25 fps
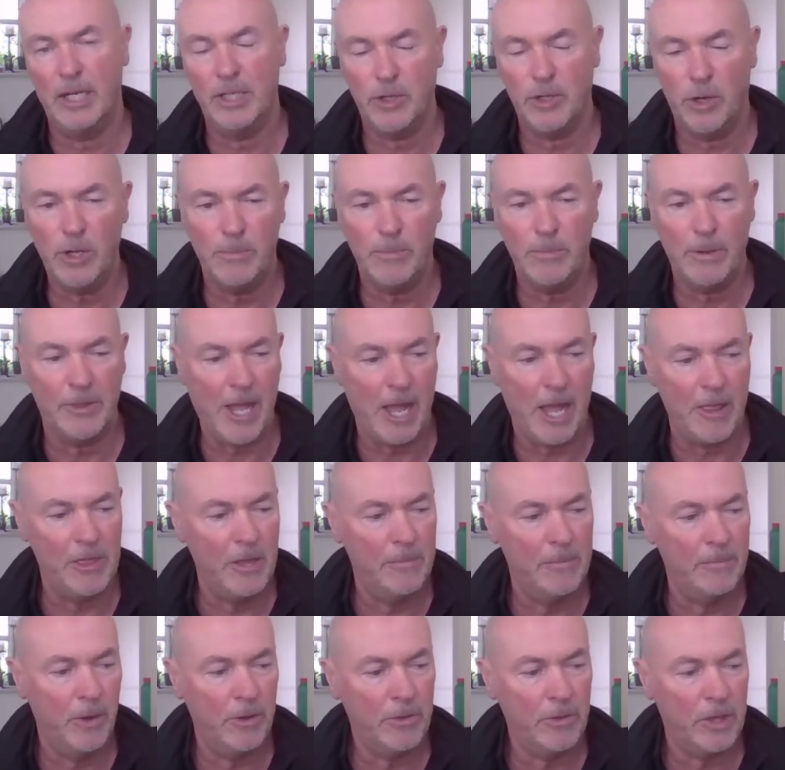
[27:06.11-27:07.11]
I talk about that in
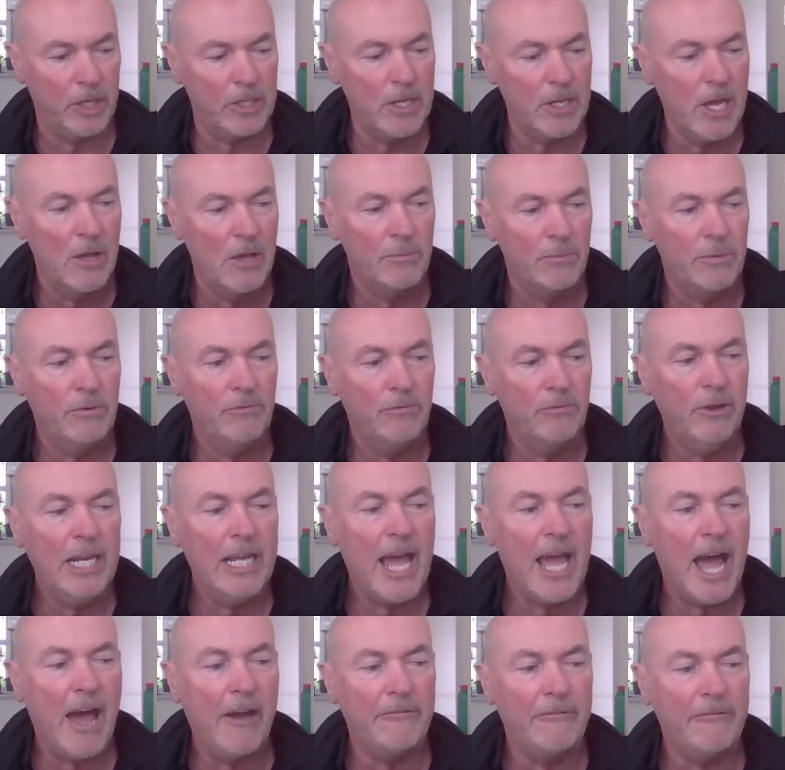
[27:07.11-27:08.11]
the book, that we
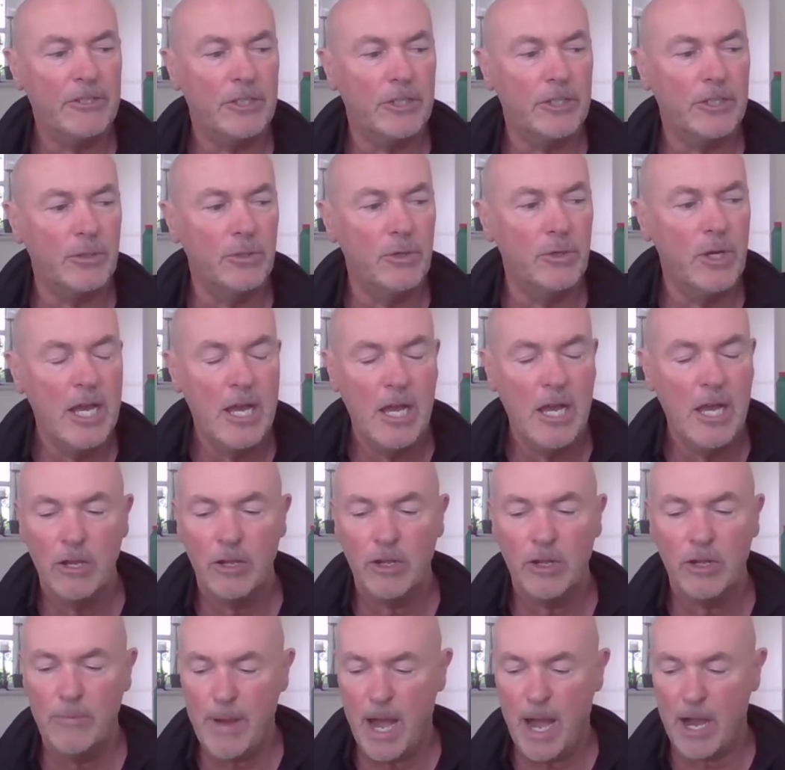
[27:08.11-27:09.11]
really have to
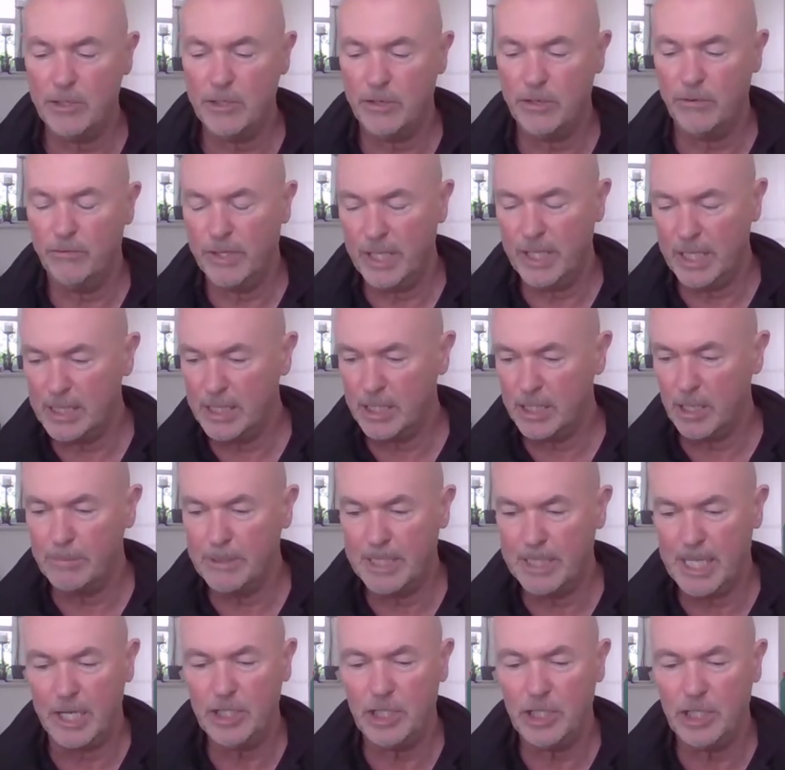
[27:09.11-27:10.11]
come out of this
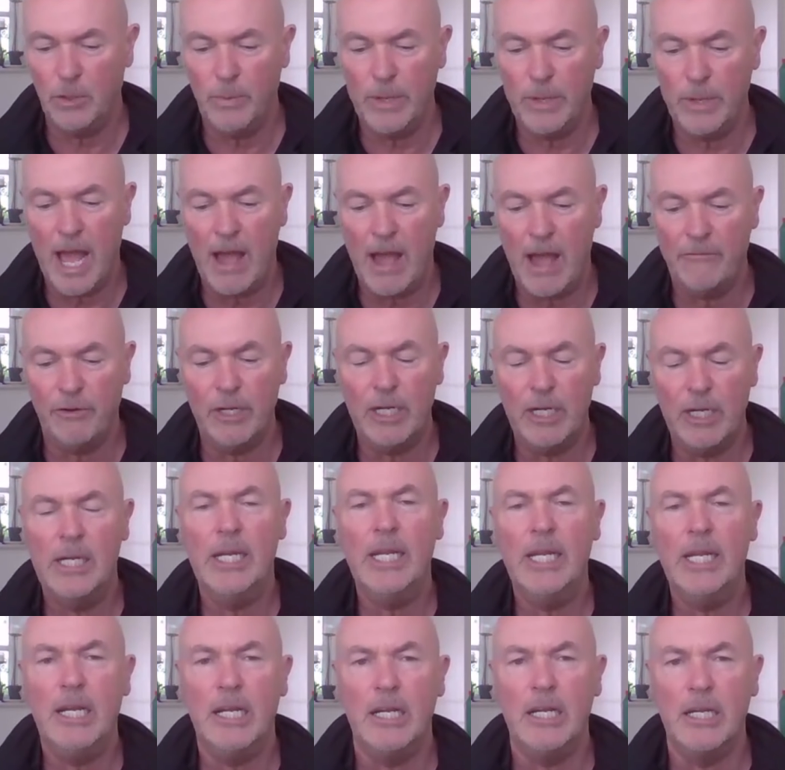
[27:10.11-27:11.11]
obsession we have with
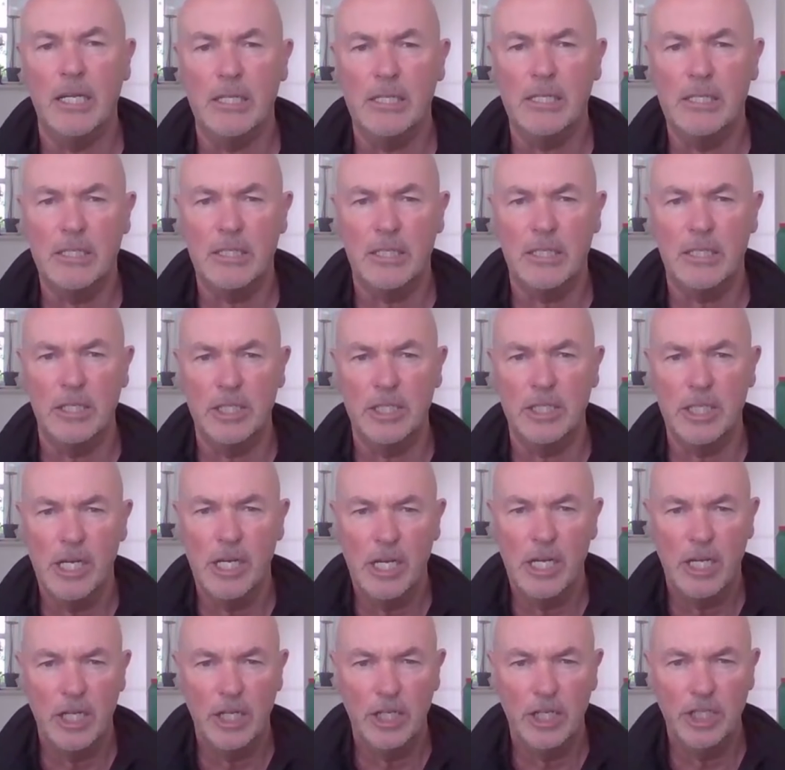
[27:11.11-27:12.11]
neatness and
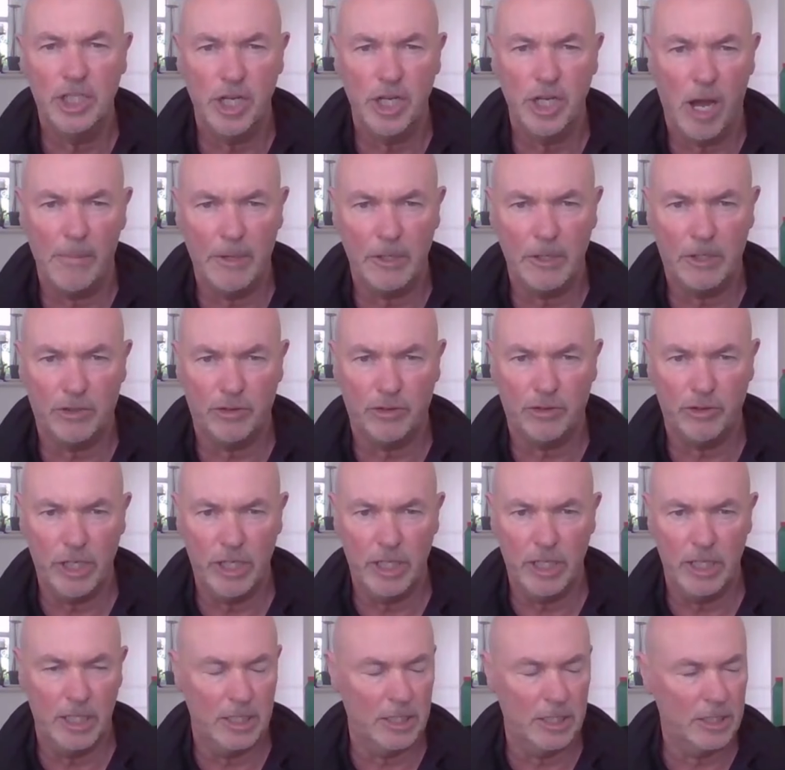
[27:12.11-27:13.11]

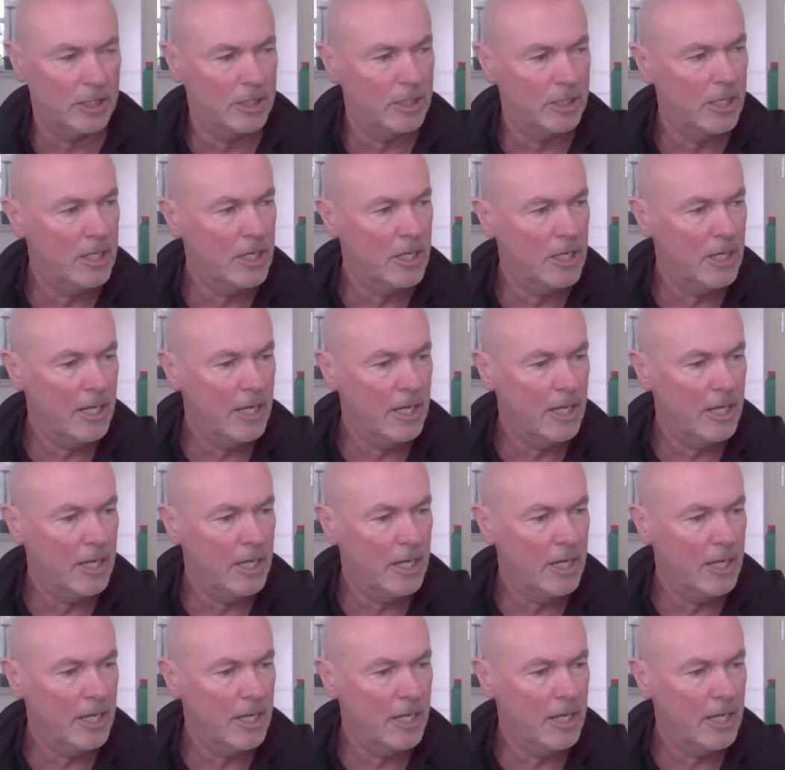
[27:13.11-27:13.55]
geometry and